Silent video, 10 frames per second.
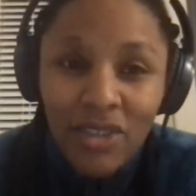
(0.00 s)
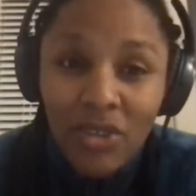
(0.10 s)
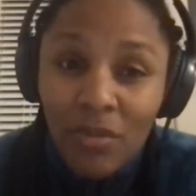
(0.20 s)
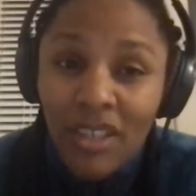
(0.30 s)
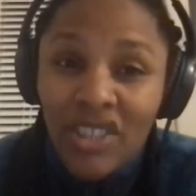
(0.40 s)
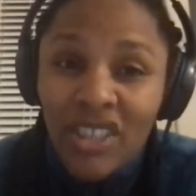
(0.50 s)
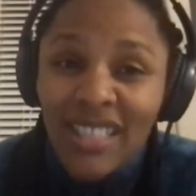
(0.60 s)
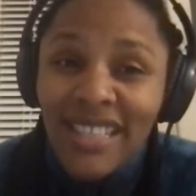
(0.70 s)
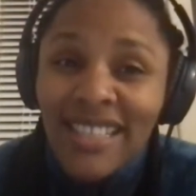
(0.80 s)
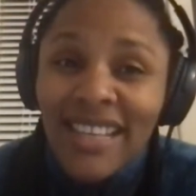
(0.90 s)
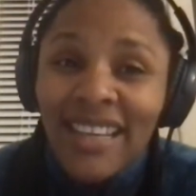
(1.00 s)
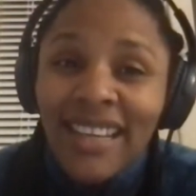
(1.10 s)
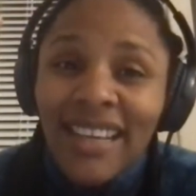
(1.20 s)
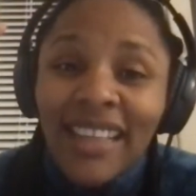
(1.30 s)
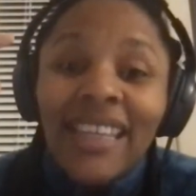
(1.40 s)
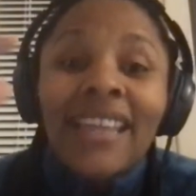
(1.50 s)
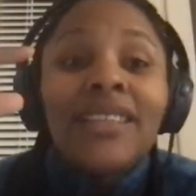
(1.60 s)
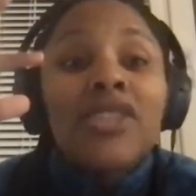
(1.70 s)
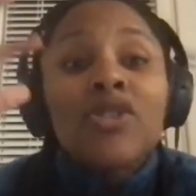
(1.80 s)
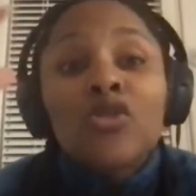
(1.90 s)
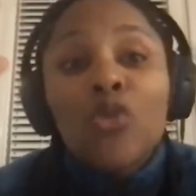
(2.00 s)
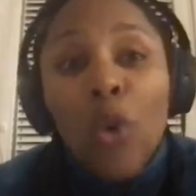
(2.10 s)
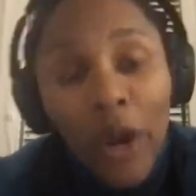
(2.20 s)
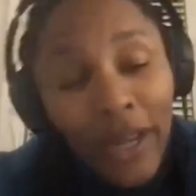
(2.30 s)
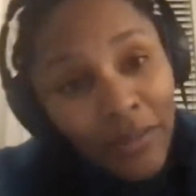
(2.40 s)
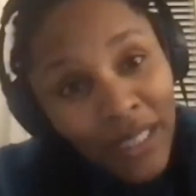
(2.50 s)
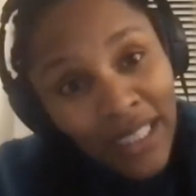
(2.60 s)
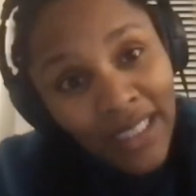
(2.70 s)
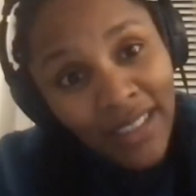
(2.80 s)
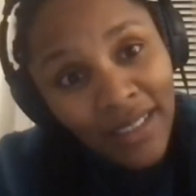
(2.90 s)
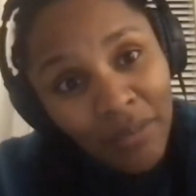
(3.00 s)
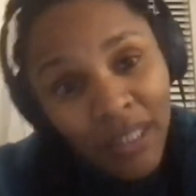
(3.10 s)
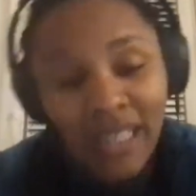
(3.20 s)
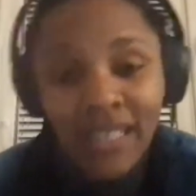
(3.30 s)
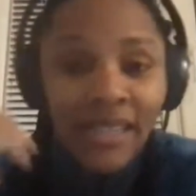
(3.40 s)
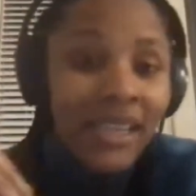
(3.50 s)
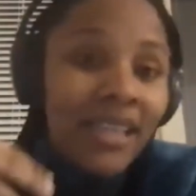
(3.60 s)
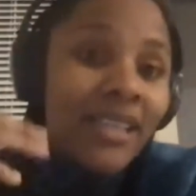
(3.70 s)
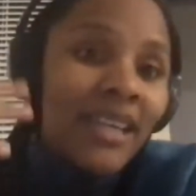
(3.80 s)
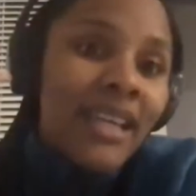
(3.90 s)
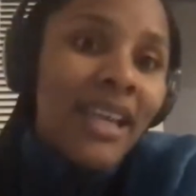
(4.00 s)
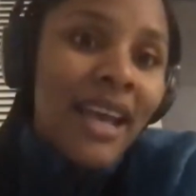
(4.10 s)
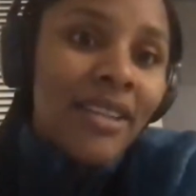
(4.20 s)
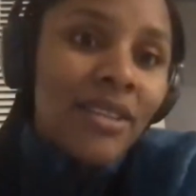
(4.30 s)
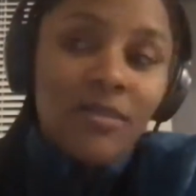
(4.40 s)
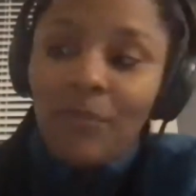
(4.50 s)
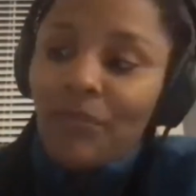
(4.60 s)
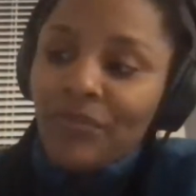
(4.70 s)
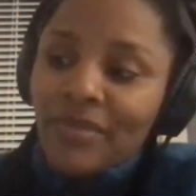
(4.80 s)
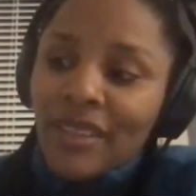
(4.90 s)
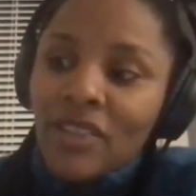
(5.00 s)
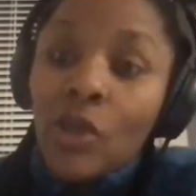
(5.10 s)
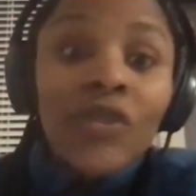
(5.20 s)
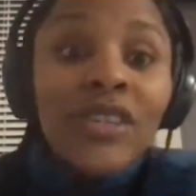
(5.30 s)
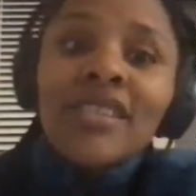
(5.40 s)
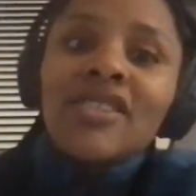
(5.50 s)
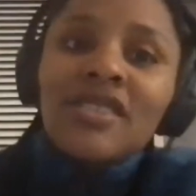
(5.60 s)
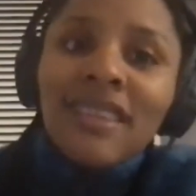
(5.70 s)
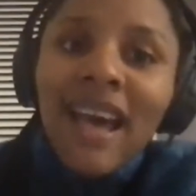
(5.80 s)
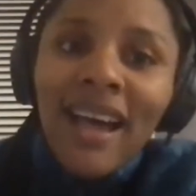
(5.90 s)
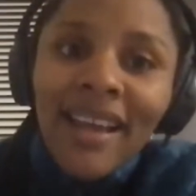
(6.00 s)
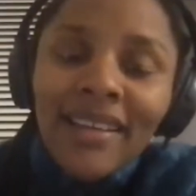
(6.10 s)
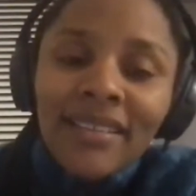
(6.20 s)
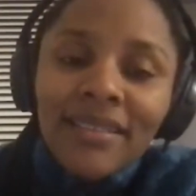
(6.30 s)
Too much in the sense that it can destroy me, because he had no reason to lie.